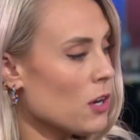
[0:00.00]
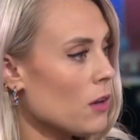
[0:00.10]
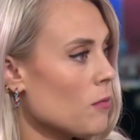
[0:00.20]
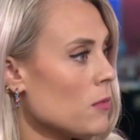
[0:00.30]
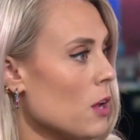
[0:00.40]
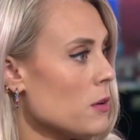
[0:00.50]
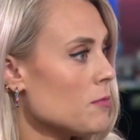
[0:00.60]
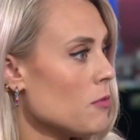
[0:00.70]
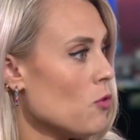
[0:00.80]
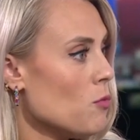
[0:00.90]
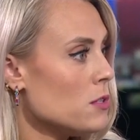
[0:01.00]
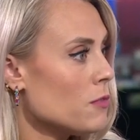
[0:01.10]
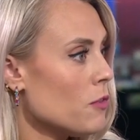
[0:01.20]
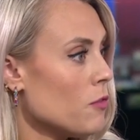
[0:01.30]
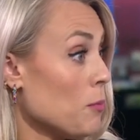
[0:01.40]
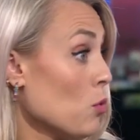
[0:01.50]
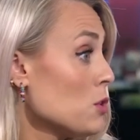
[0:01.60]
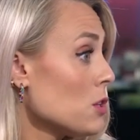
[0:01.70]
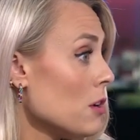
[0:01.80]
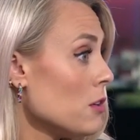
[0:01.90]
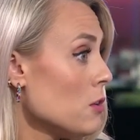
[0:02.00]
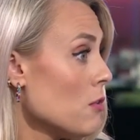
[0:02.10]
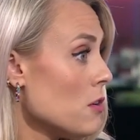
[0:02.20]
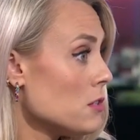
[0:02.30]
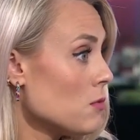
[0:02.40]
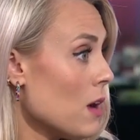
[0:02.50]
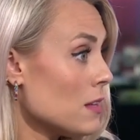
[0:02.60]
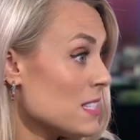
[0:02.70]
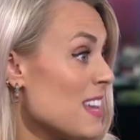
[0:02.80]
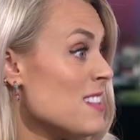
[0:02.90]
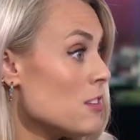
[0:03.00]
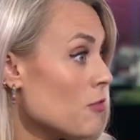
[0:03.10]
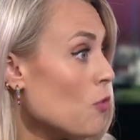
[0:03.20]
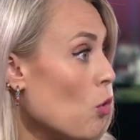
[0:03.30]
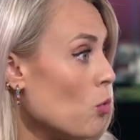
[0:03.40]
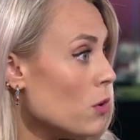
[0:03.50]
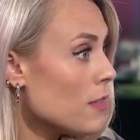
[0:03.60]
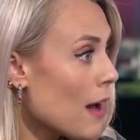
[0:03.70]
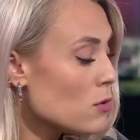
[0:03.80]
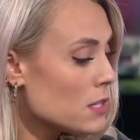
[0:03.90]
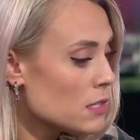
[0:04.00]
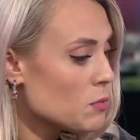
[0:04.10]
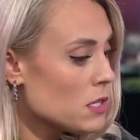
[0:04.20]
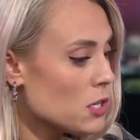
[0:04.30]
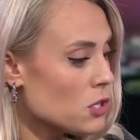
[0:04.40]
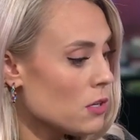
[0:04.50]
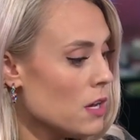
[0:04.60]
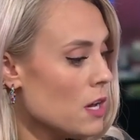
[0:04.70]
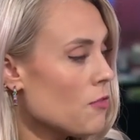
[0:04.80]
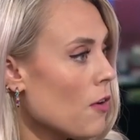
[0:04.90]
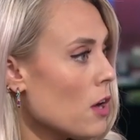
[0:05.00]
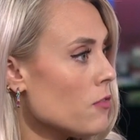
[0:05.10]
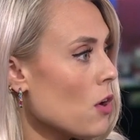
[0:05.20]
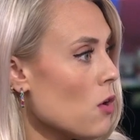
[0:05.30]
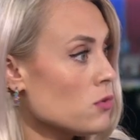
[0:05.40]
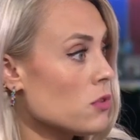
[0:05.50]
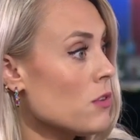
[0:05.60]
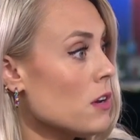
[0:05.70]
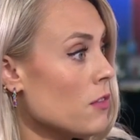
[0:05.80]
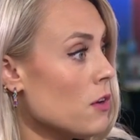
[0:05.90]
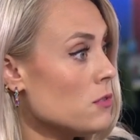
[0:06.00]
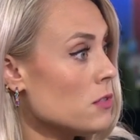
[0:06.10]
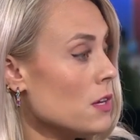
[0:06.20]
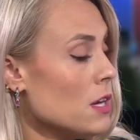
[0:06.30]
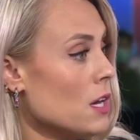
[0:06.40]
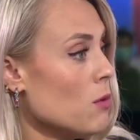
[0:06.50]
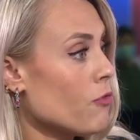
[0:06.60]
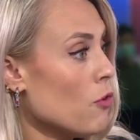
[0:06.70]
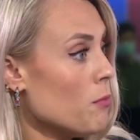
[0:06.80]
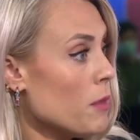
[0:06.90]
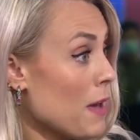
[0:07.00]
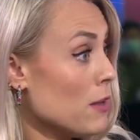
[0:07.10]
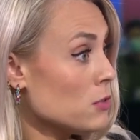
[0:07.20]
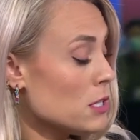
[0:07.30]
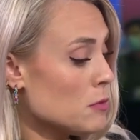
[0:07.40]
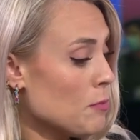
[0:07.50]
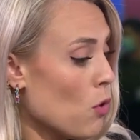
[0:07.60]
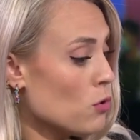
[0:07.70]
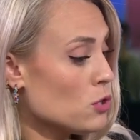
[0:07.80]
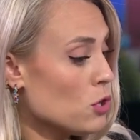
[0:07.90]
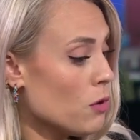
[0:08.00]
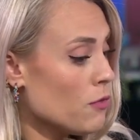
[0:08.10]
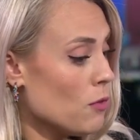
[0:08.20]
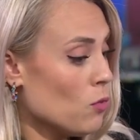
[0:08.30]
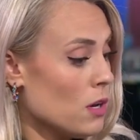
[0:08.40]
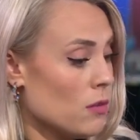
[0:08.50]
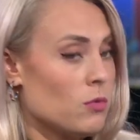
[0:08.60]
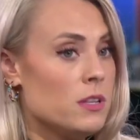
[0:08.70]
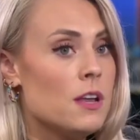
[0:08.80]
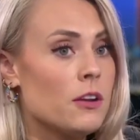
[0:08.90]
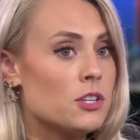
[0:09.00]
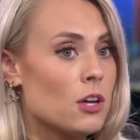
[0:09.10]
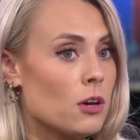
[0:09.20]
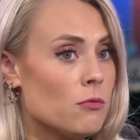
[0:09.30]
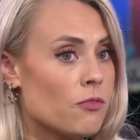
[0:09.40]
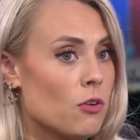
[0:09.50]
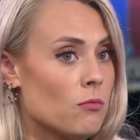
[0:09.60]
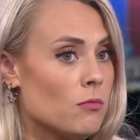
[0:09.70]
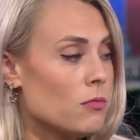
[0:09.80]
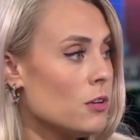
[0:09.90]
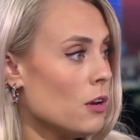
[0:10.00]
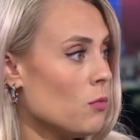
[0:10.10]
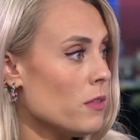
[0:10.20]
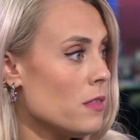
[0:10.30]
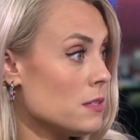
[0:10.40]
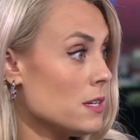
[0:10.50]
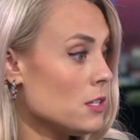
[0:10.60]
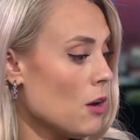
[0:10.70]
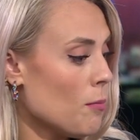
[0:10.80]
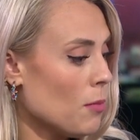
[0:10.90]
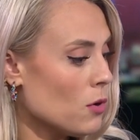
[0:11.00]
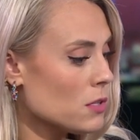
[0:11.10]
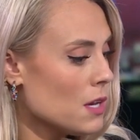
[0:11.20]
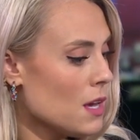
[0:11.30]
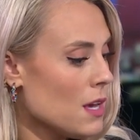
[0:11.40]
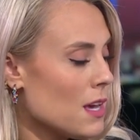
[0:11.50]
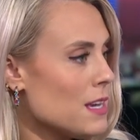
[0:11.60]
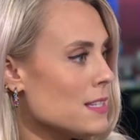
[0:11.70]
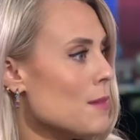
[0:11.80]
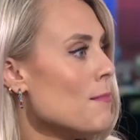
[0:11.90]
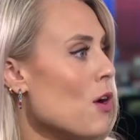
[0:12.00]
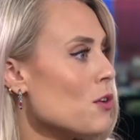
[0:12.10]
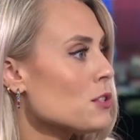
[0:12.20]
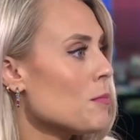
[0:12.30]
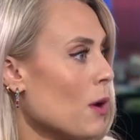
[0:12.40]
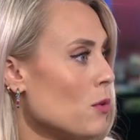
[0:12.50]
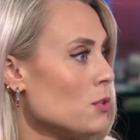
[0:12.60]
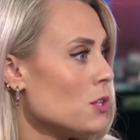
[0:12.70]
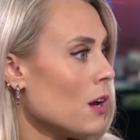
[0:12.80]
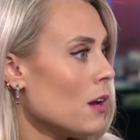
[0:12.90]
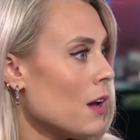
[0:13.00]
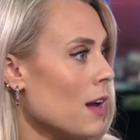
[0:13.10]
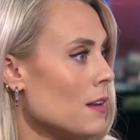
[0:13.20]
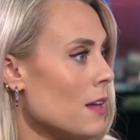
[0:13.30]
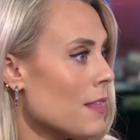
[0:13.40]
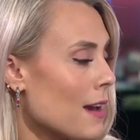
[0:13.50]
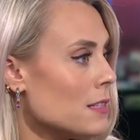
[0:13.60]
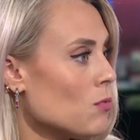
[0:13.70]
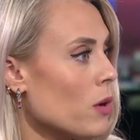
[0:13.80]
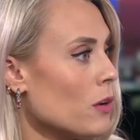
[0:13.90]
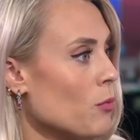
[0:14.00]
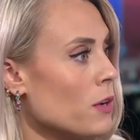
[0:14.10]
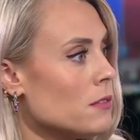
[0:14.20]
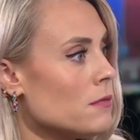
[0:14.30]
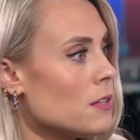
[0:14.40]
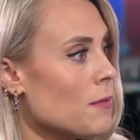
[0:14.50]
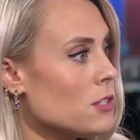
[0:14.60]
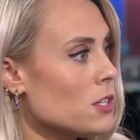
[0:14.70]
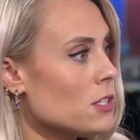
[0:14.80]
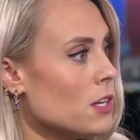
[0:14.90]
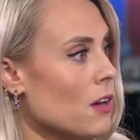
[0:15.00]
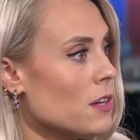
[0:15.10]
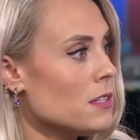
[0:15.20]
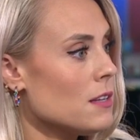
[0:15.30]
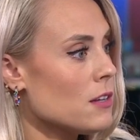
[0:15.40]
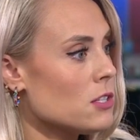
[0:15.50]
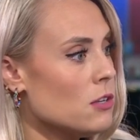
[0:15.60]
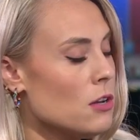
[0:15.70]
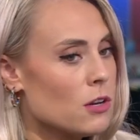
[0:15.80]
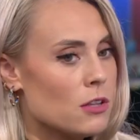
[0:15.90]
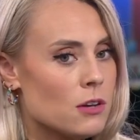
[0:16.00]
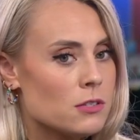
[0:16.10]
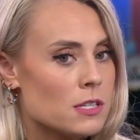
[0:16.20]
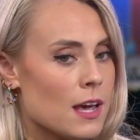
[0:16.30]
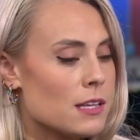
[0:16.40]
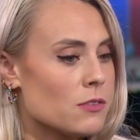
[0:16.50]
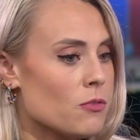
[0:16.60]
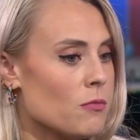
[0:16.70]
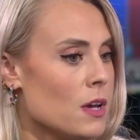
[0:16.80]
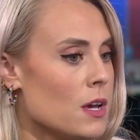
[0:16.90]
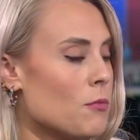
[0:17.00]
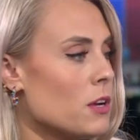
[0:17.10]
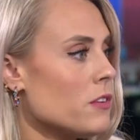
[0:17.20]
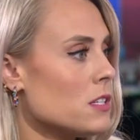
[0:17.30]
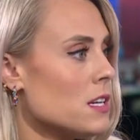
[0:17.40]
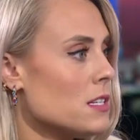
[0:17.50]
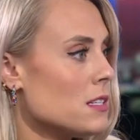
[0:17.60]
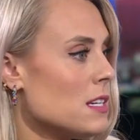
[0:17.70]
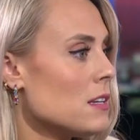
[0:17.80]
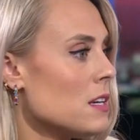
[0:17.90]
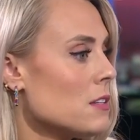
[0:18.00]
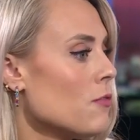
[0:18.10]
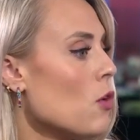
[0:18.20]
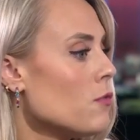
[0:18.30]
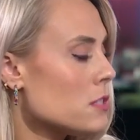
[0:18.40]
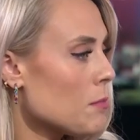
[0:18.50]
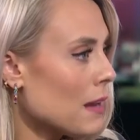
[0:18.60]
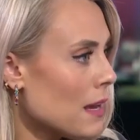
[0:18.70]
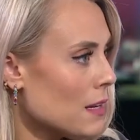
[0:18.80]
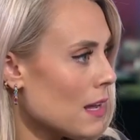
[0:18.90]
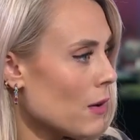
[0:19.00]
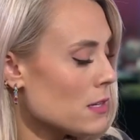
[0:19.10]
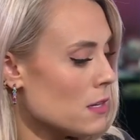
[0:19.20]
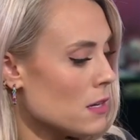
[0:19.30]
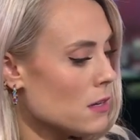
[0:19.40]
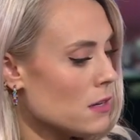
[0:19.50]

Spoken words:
at, you know, his performance for Portugal at the Euros as well, a centre forward, that was his position. Five goals, three of those were from the penalty spot. Two of them were nudged home from, you know, within the 6-yard box. He's the master poacher, and that is what he'll bring to Manchester United now. So you look at those stats from previous seasons. He's evolved as a player now, hasn't he?